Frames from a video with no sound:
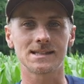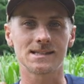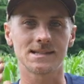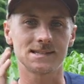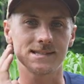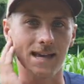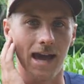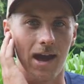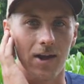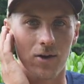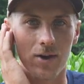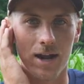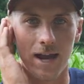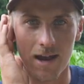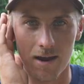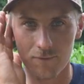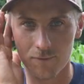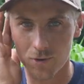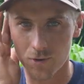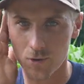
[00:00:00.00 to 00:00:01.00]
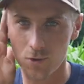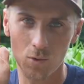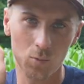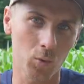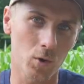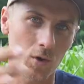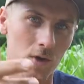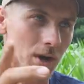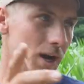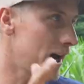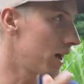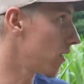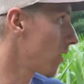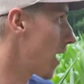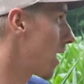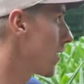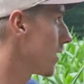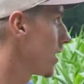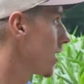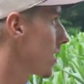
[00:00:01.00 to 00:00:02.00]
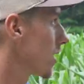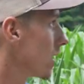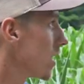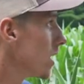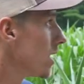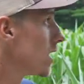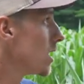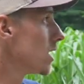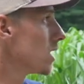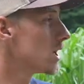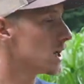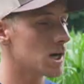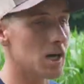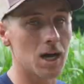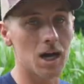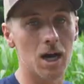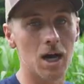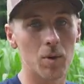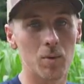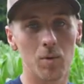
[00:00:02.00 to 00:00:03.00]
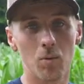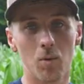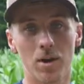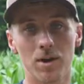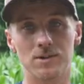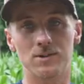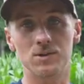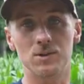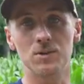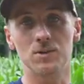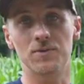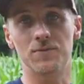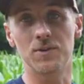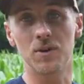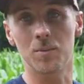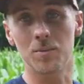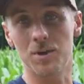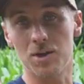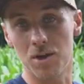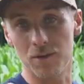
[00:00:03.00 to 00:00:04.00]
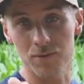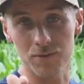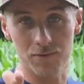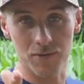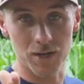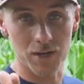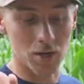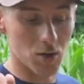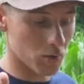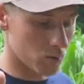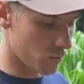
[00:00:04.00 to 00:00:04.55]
It's a Saturday afternoon. Will and I are out here. We wanted to film another video